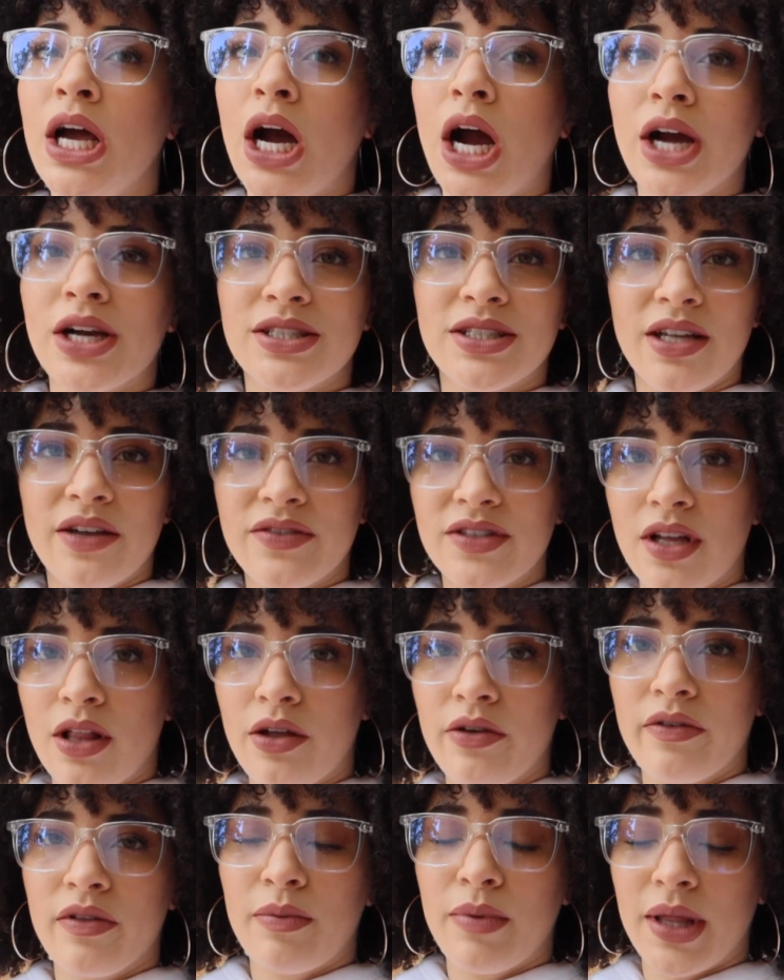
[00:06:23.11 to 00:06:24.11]
Our stuff is all
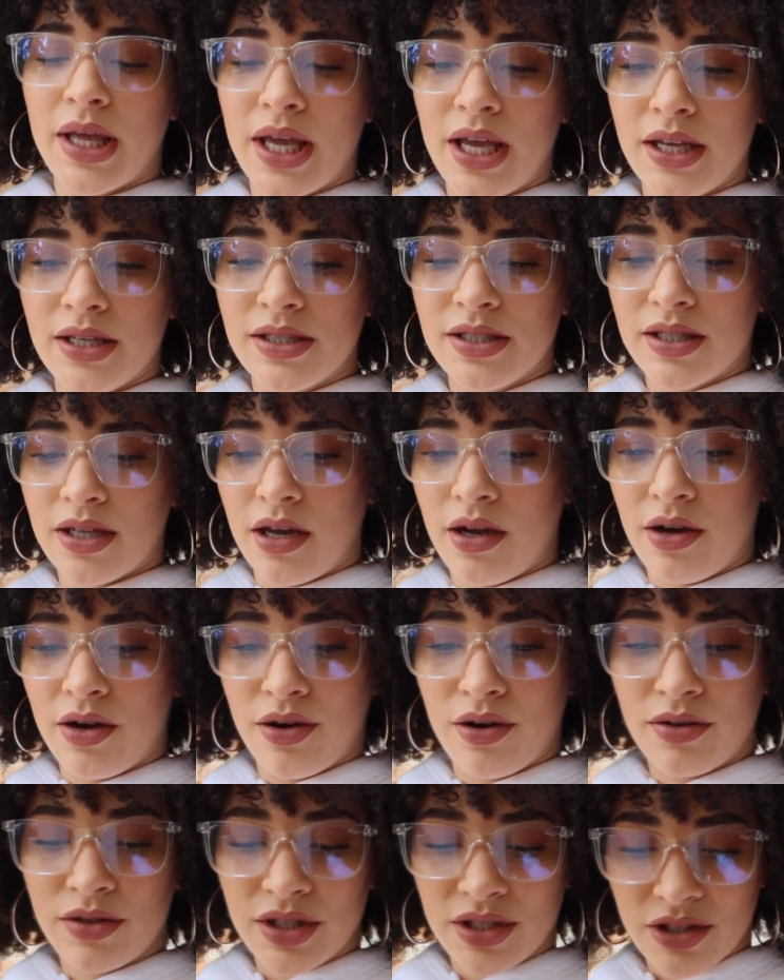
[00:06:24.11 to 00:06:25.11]
over the place,
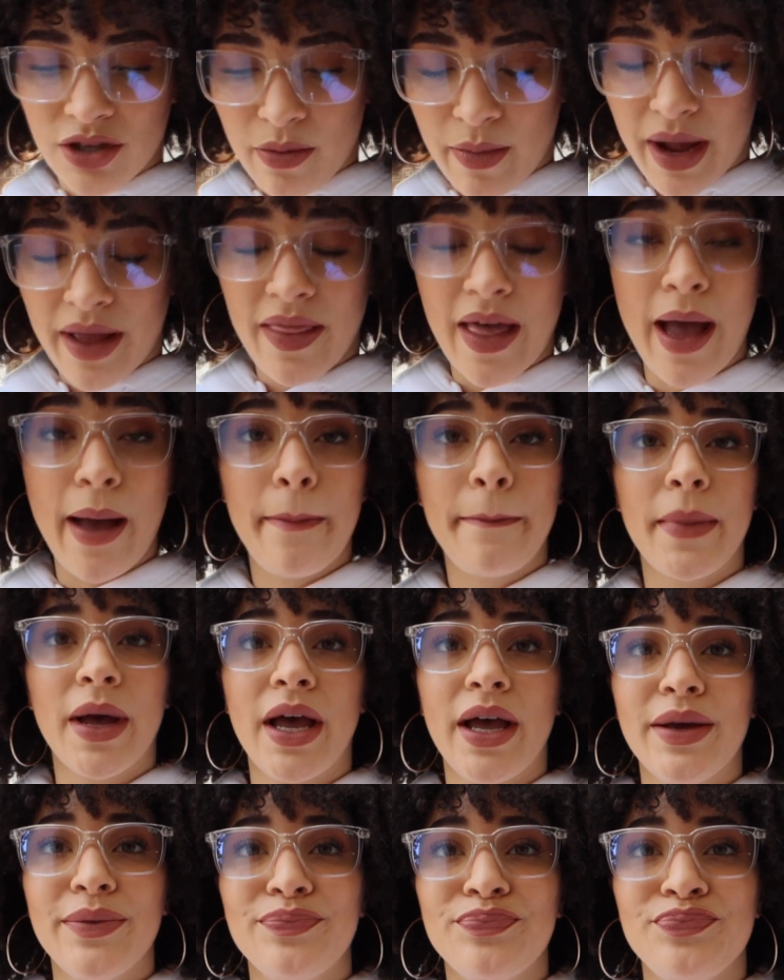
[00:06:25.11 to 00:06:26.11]
so just don't mind that,
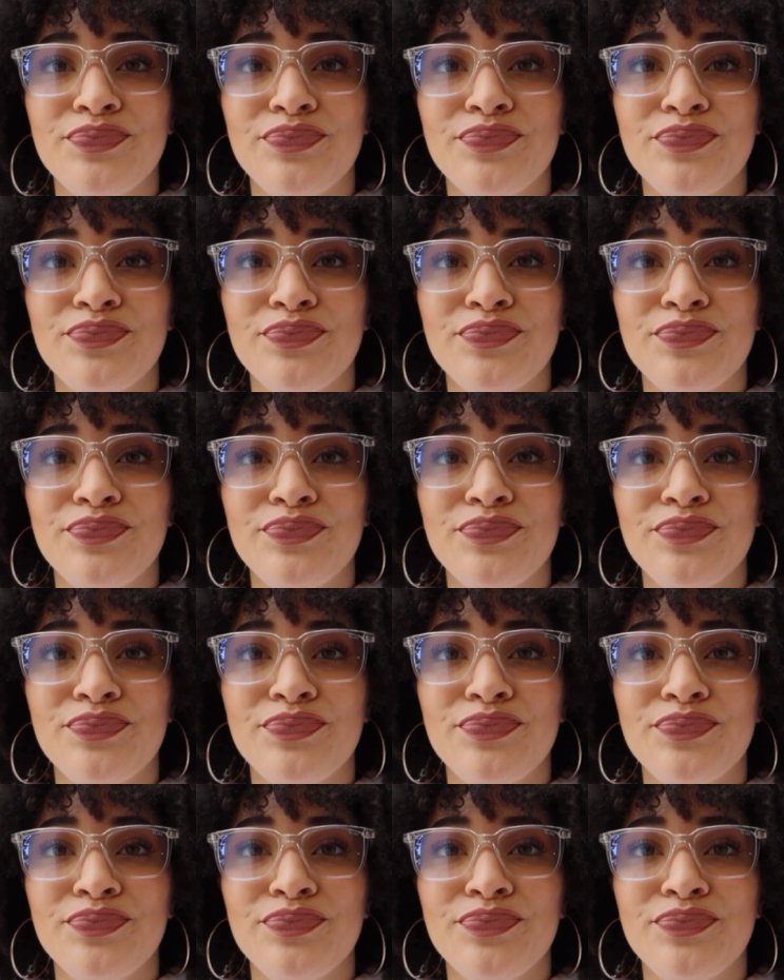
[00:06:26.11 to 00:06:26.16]
but.